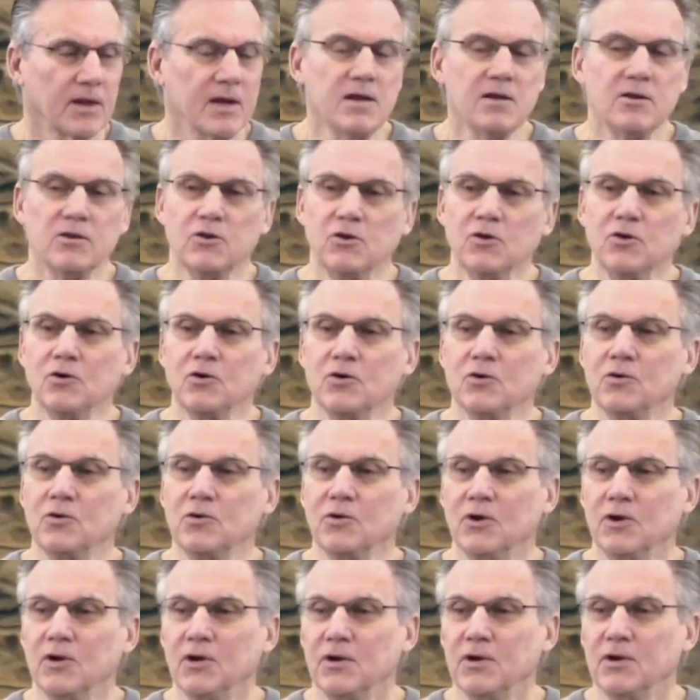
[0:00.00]
He
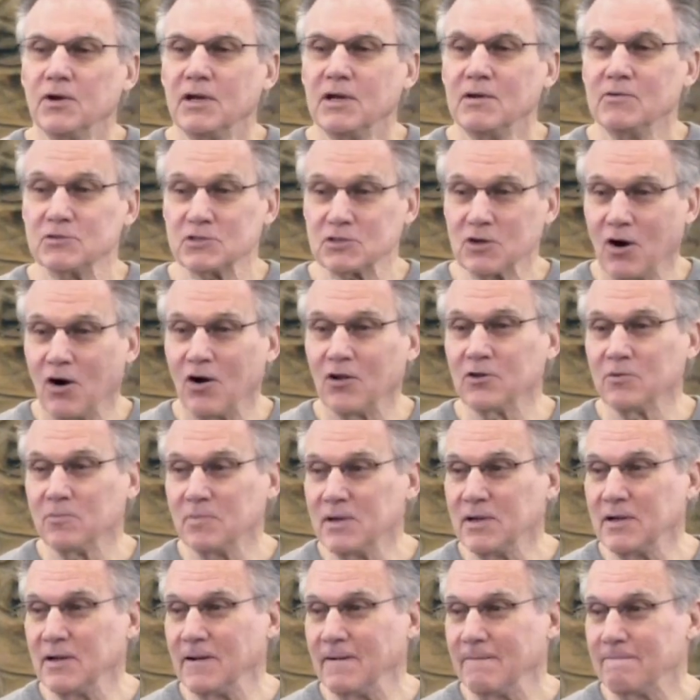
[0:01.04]
knew he was called
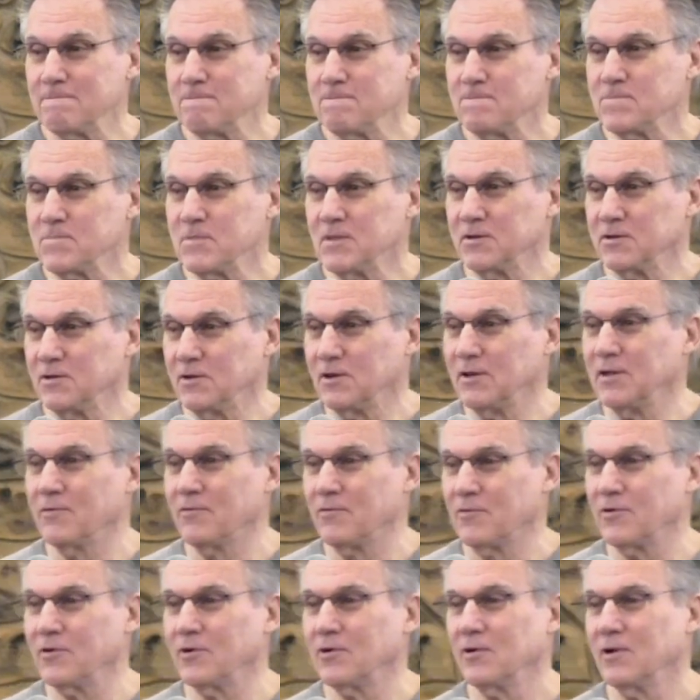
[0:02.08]
to be the
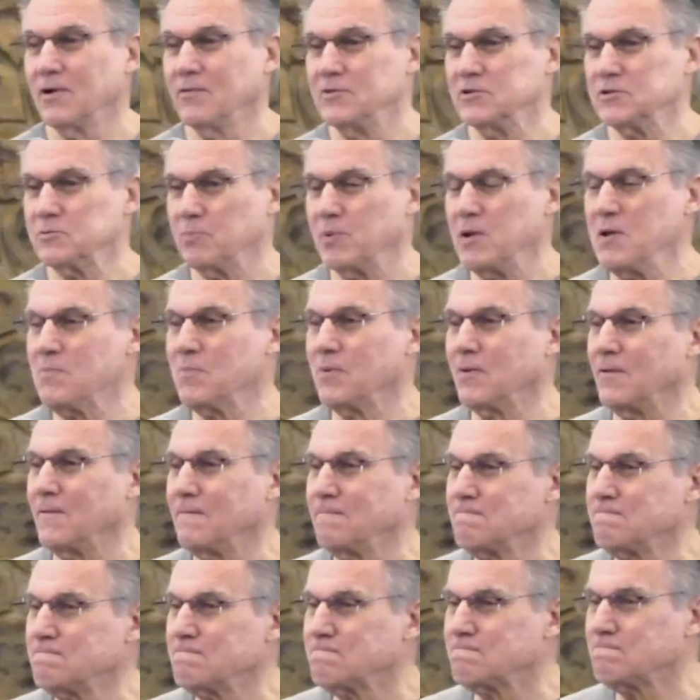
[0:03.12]
deliverer of his
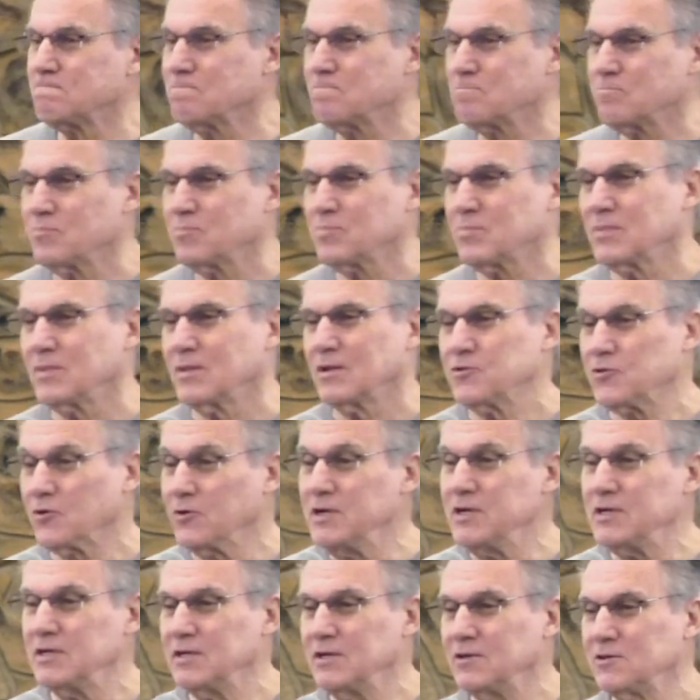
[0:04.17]
people.
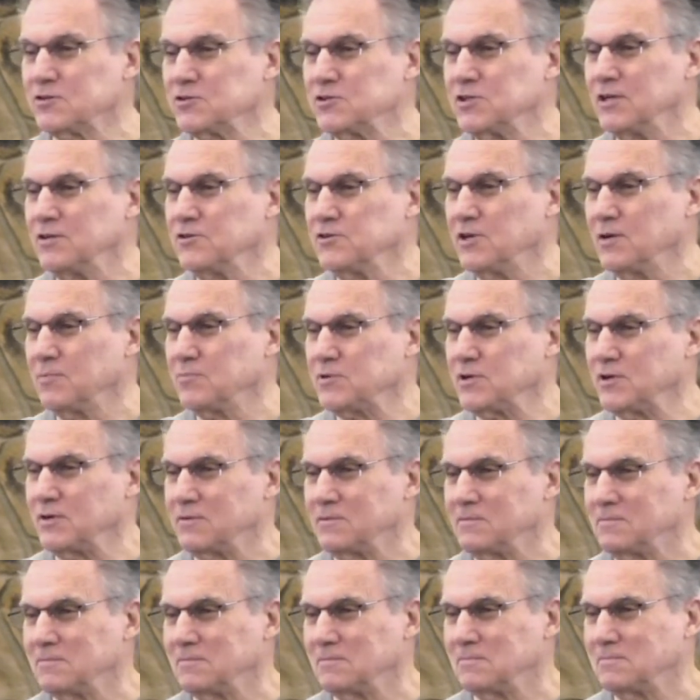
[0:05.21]
So he kills the
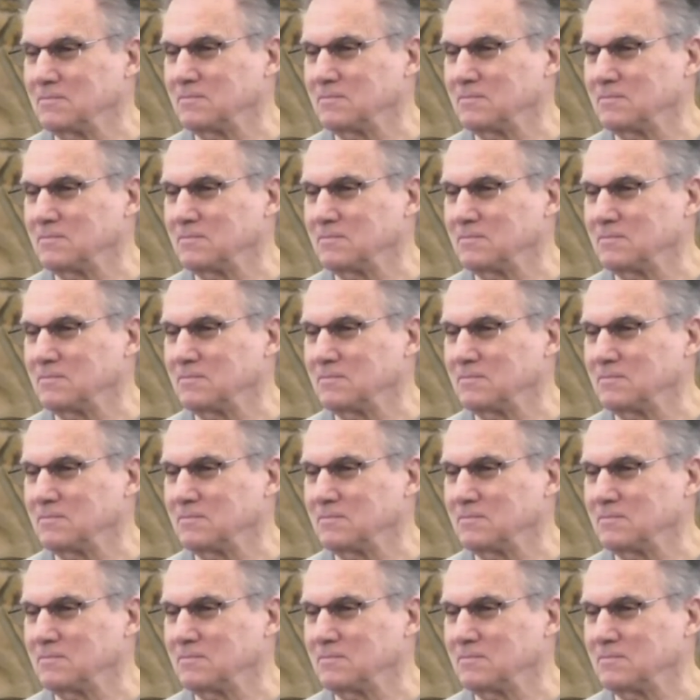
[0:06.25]
Egyptian,